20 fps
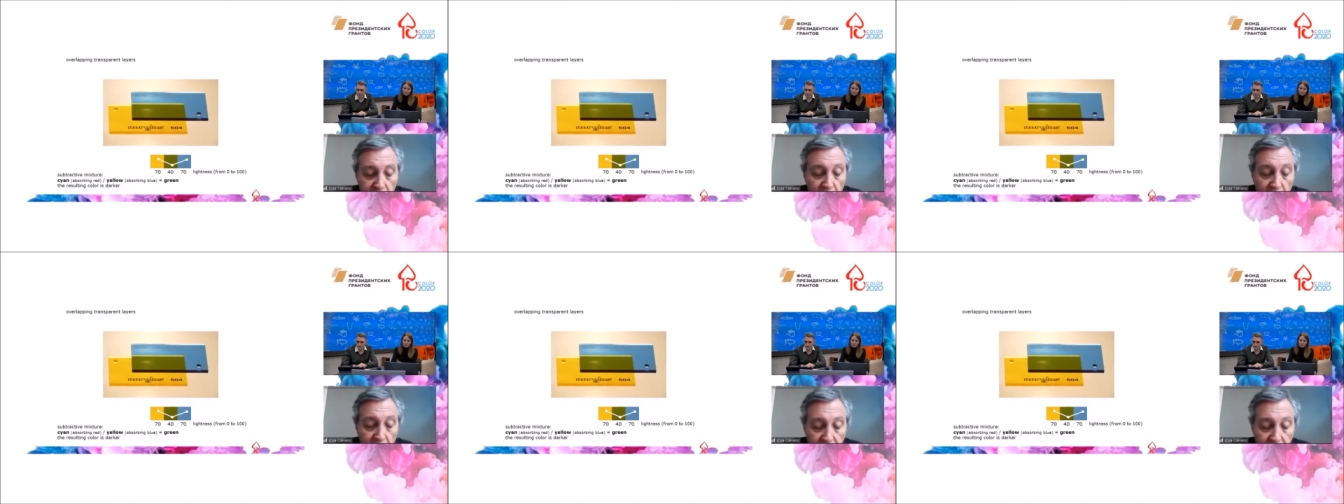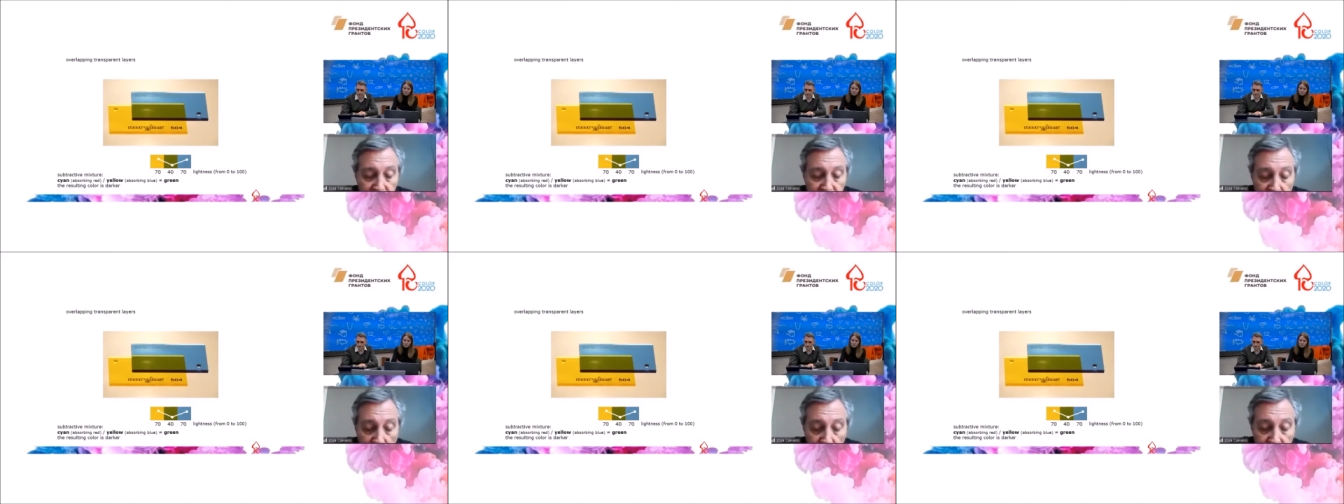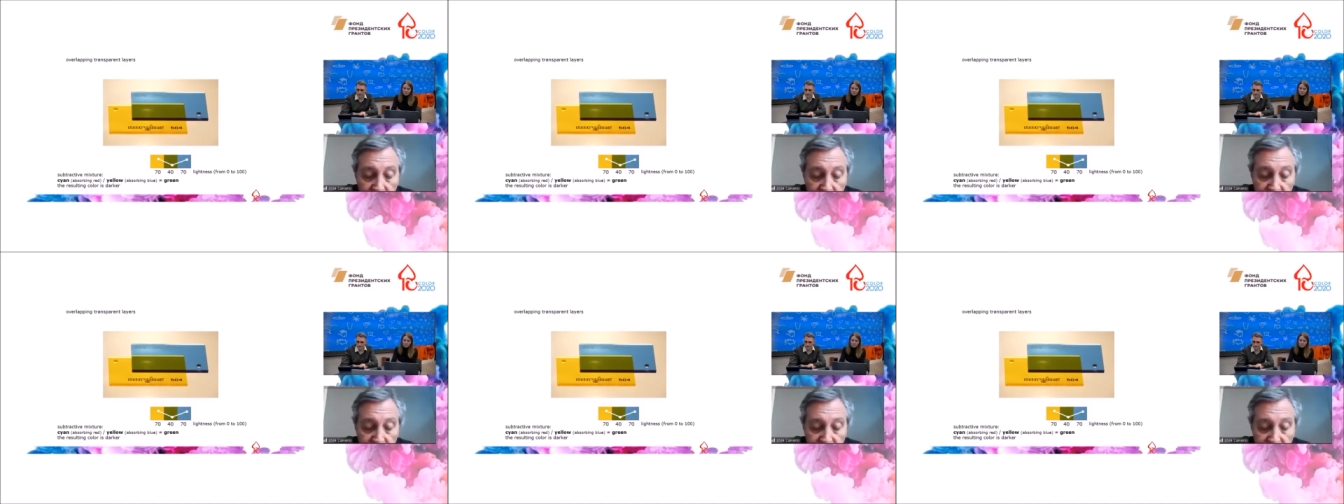result
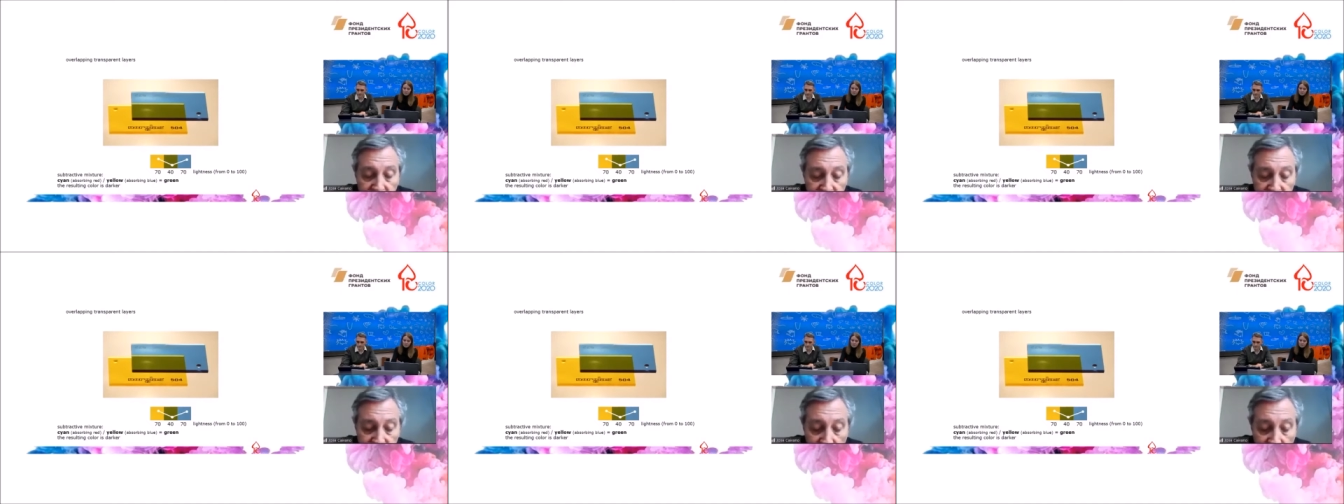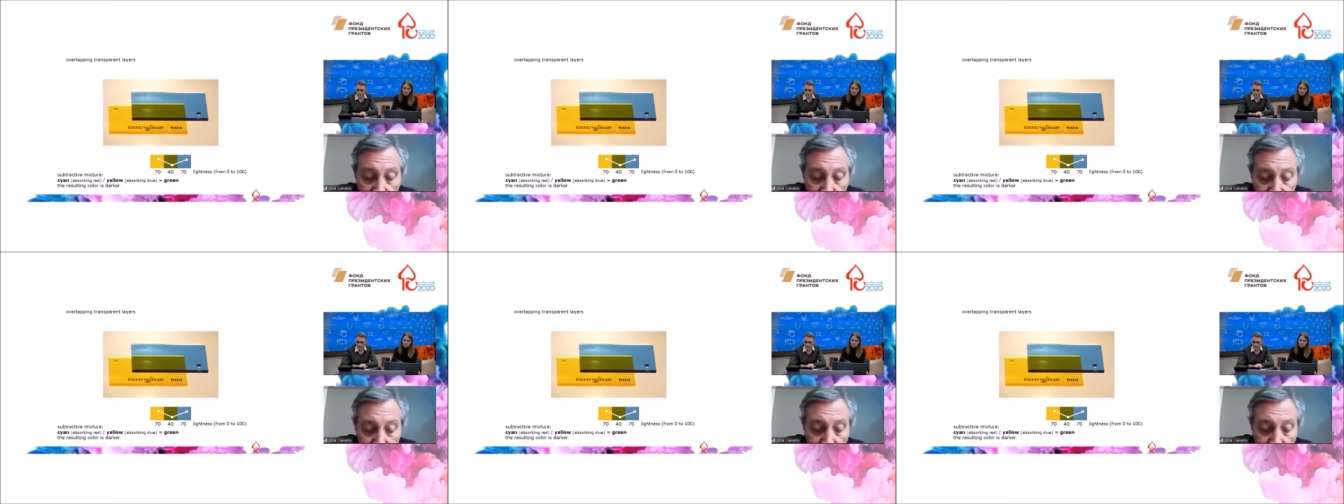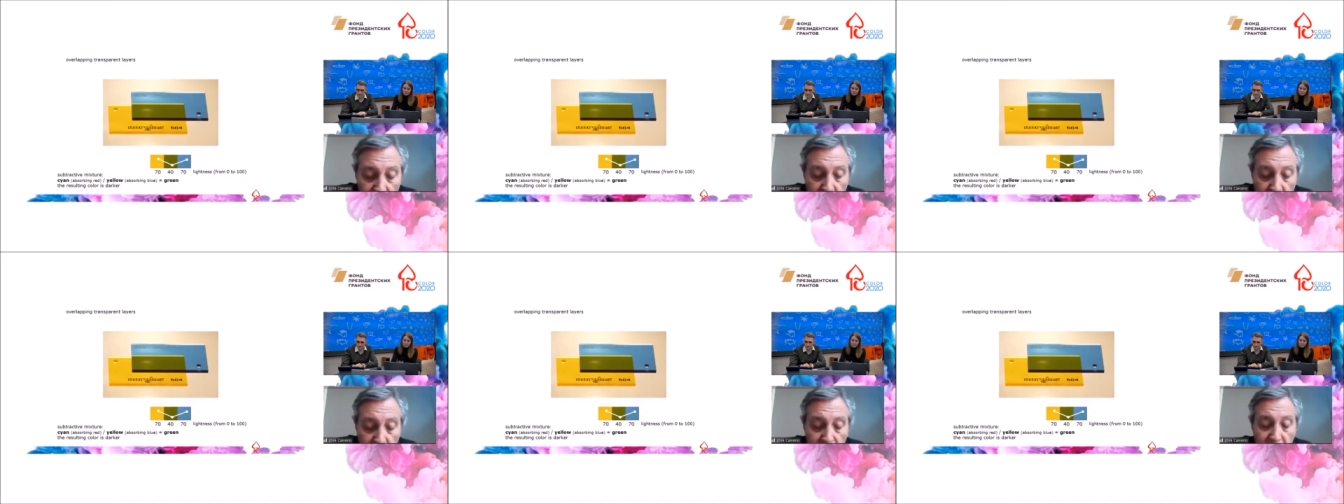is
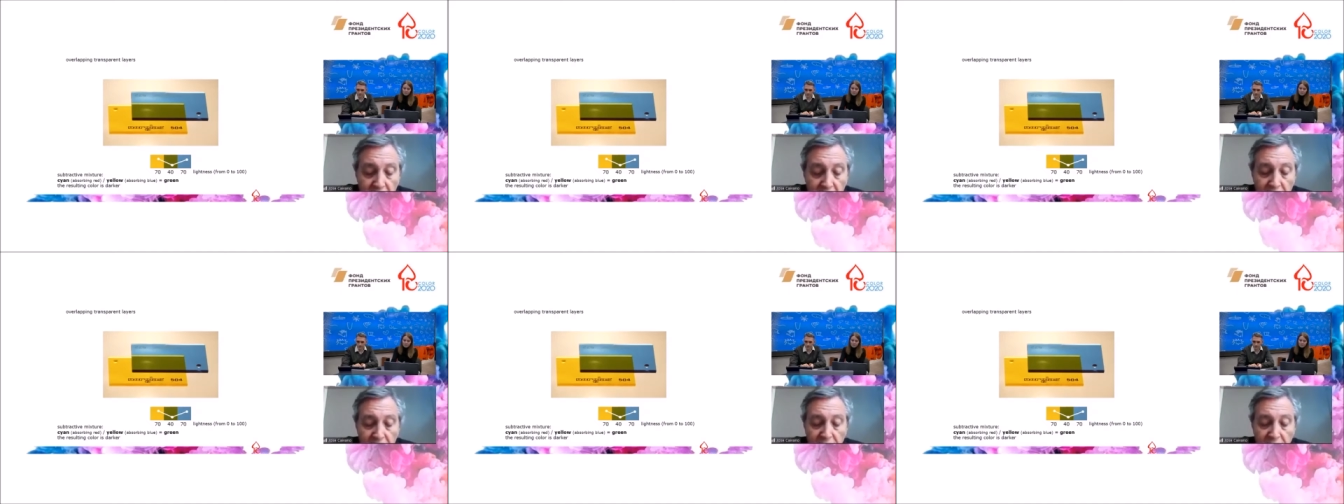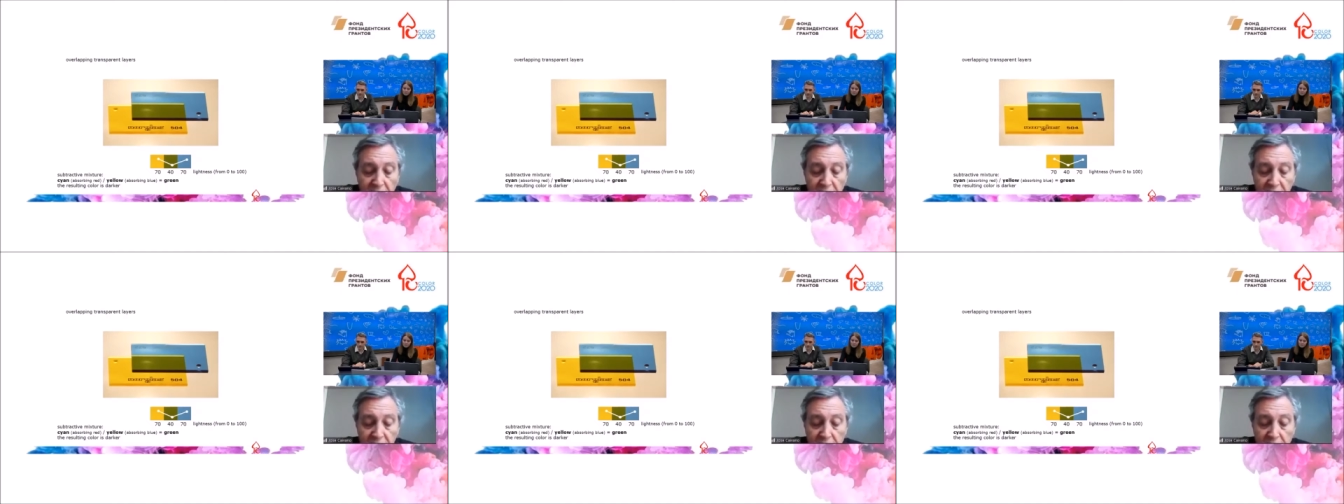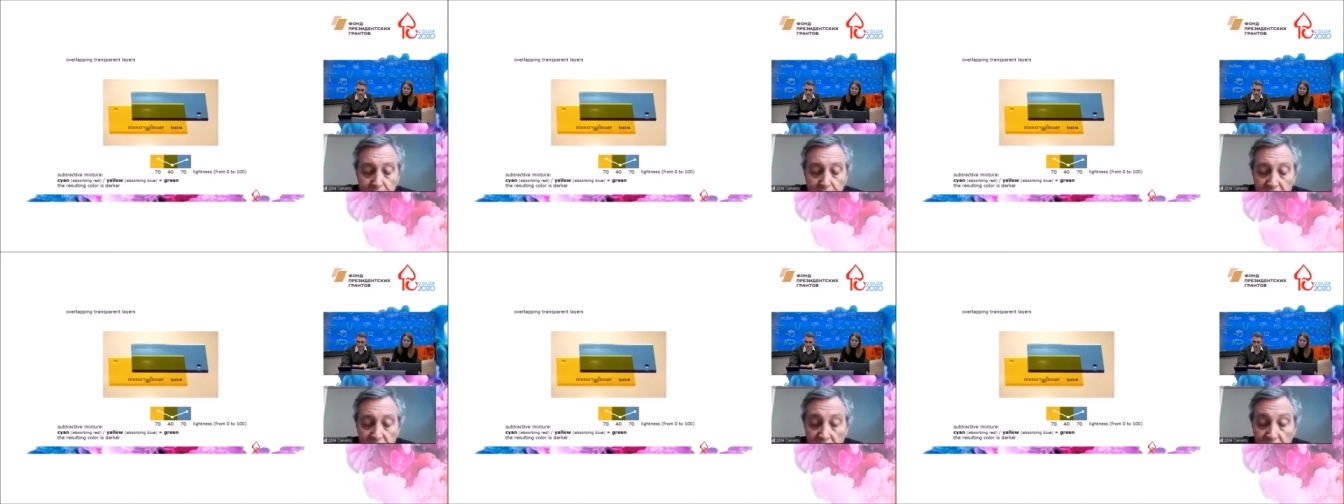certainly a
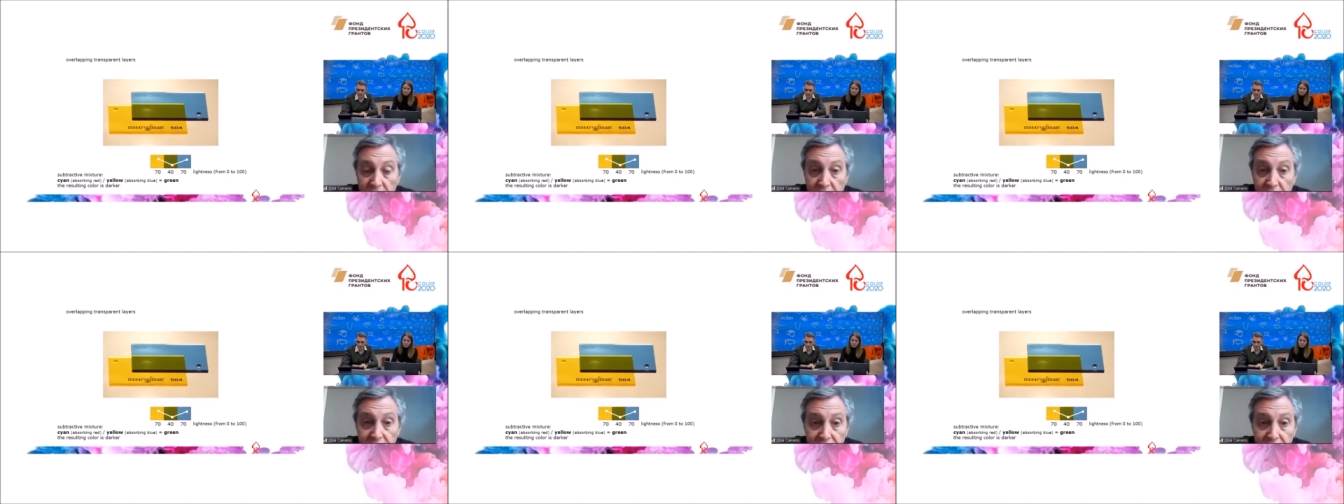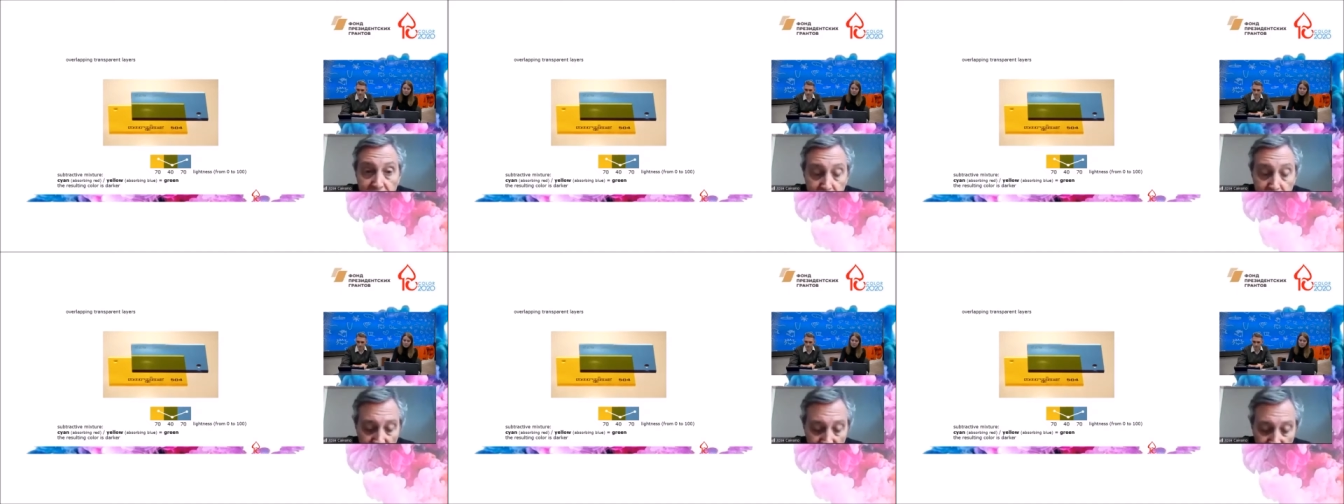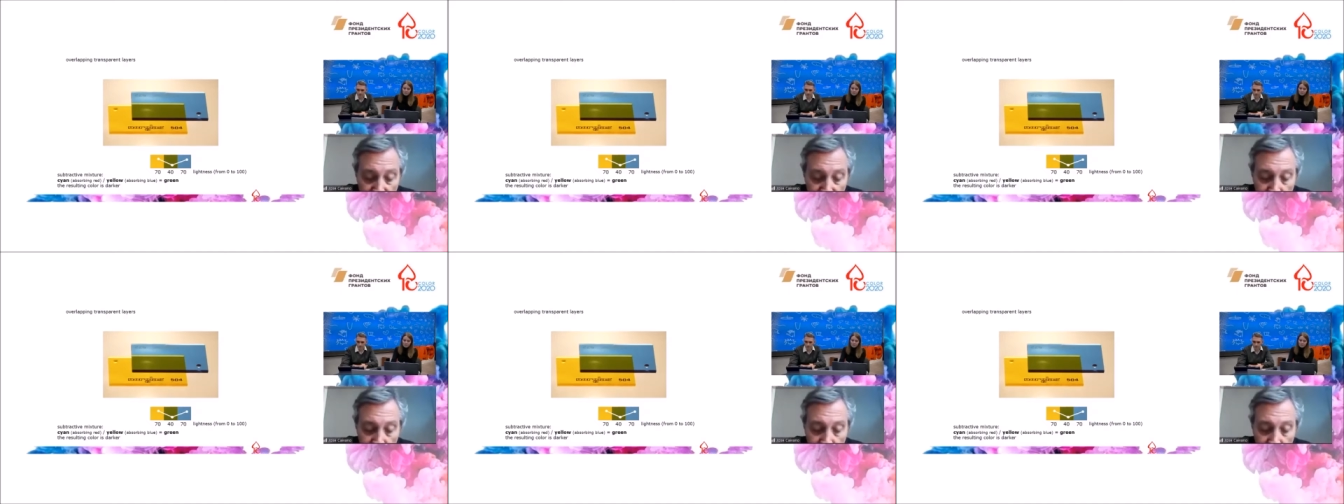subtractive
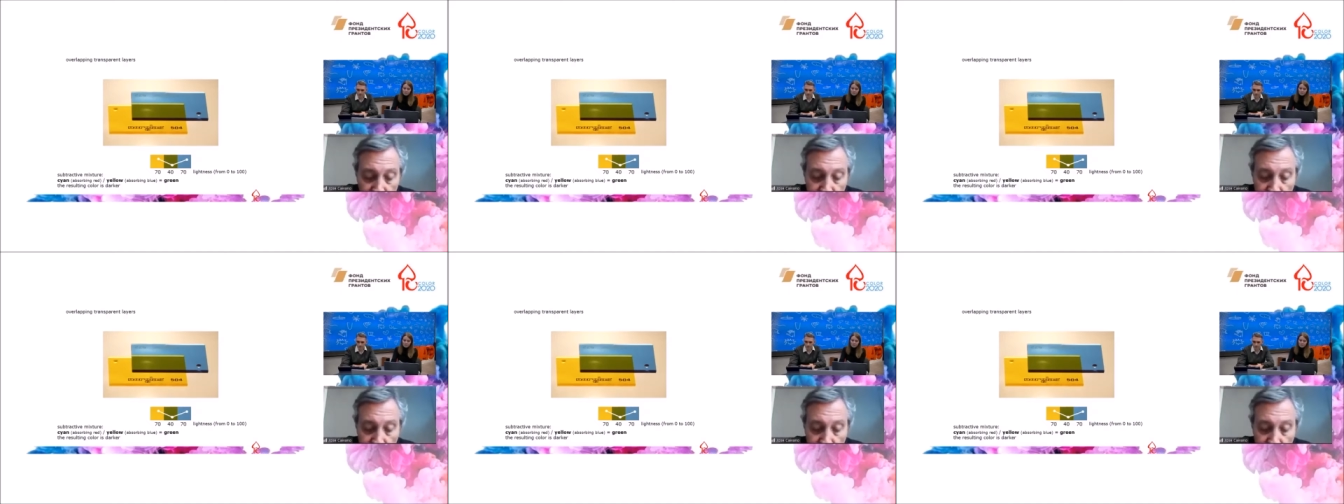mixture.